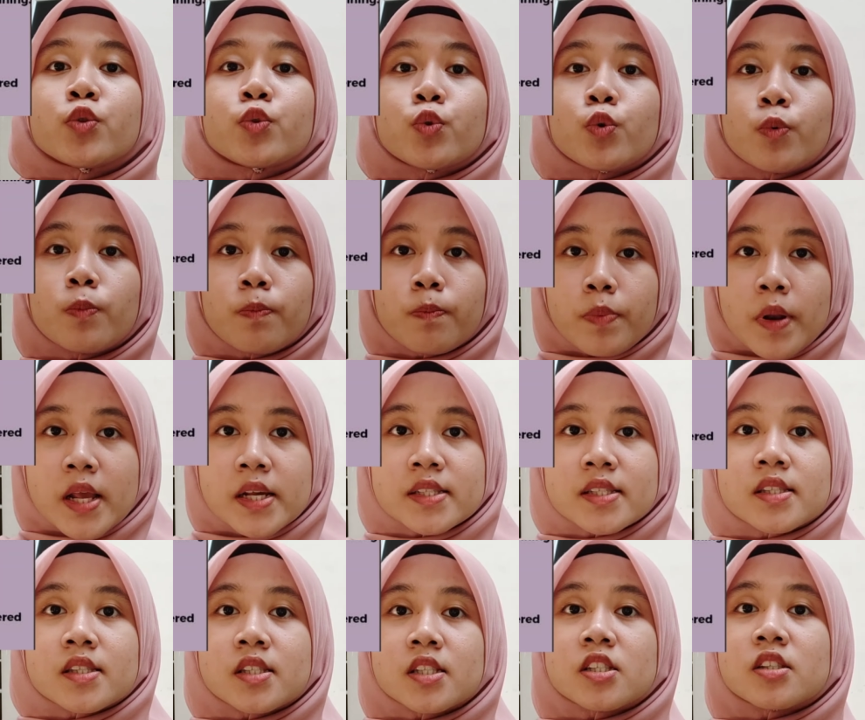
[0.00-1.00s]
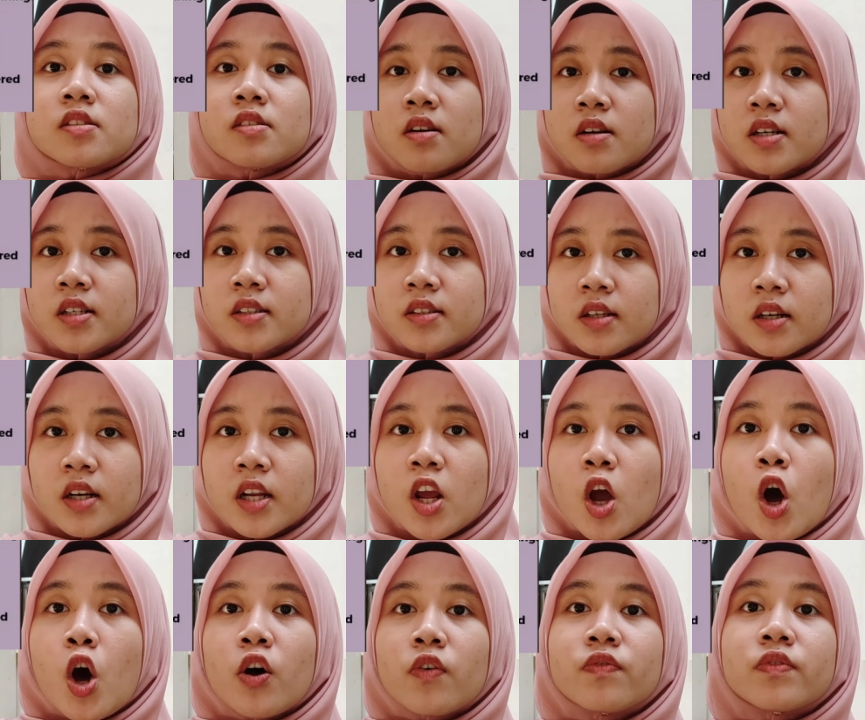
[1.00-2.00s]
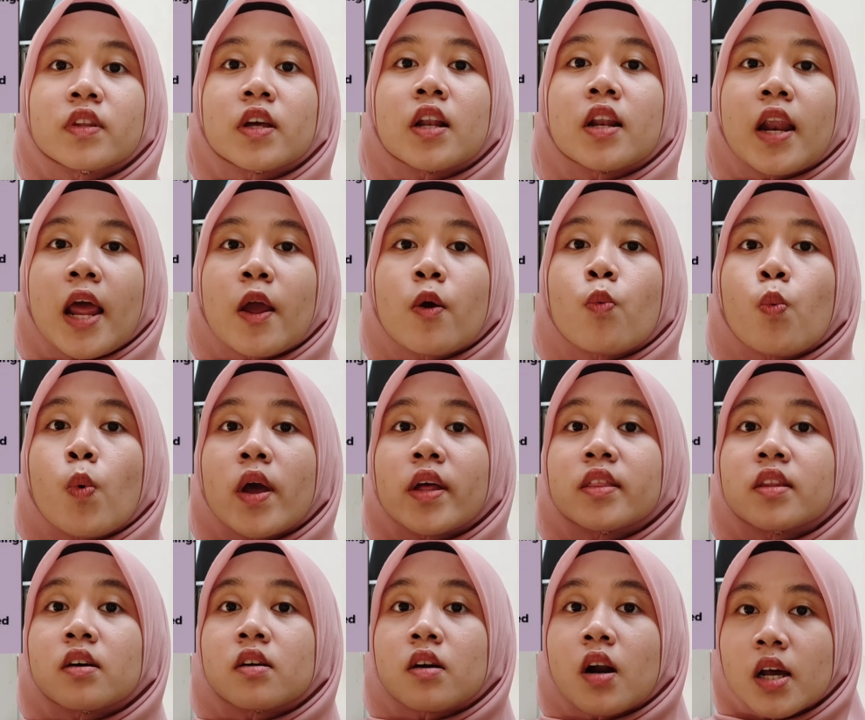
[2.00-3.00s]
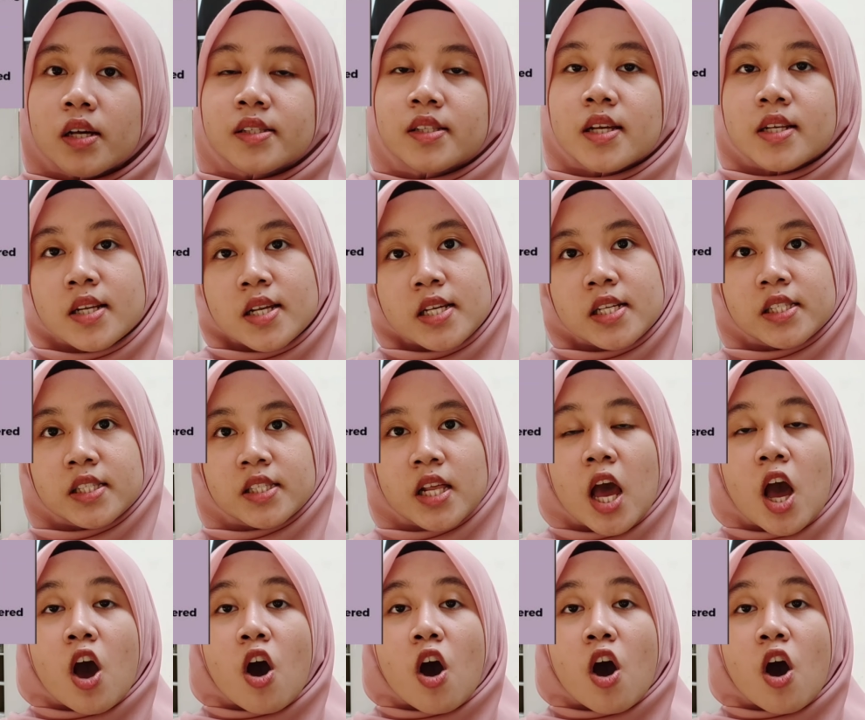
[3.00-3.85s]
to place the territory of the land where the Razan is.